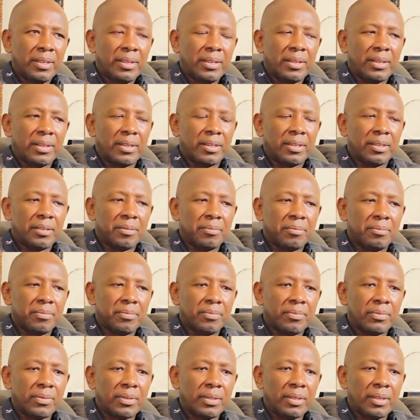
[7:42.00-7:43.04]
Um,
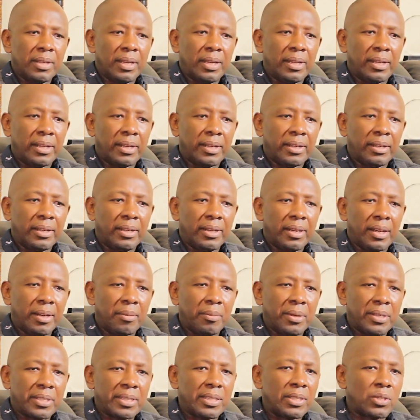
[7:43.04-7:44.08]
and I, I
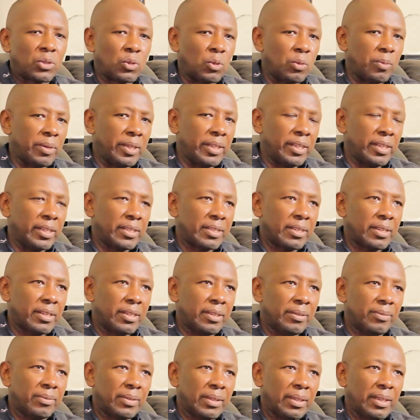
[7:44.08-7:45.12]
basically stole my dad's
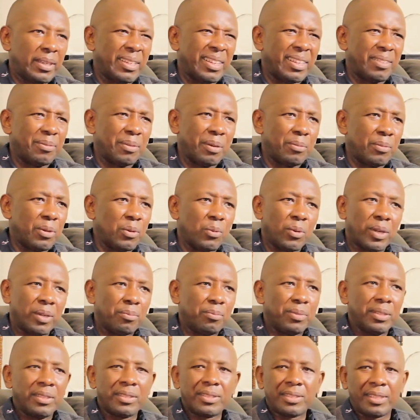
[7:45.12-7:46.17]
car. And I, I mean, we had
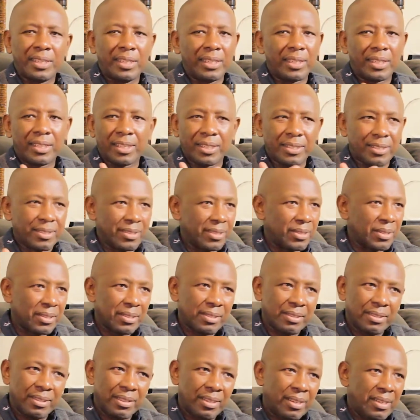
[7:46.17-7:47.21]
been stealing cars
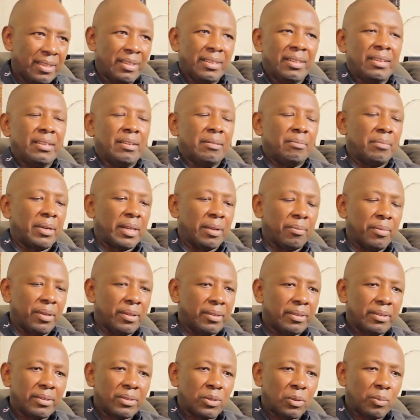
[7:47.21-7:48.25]
since but I
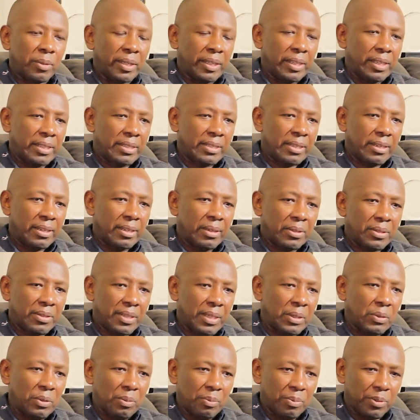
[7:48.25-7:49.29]
mean, stole my dad's car. I was
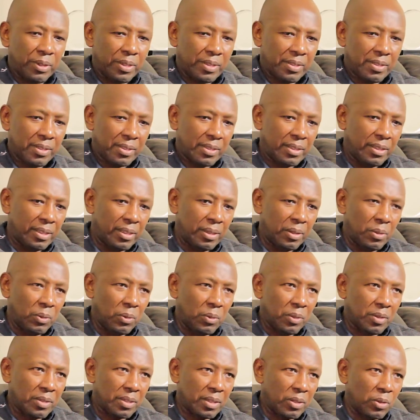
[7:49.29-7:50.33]
trying to impress this girl who
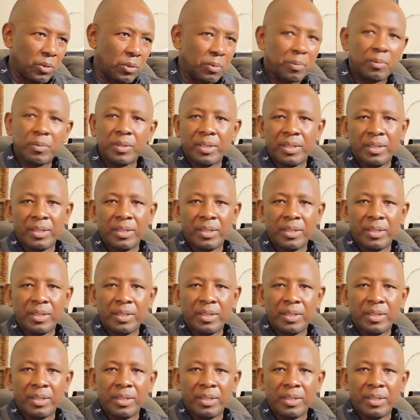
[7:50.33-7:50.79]
was at home.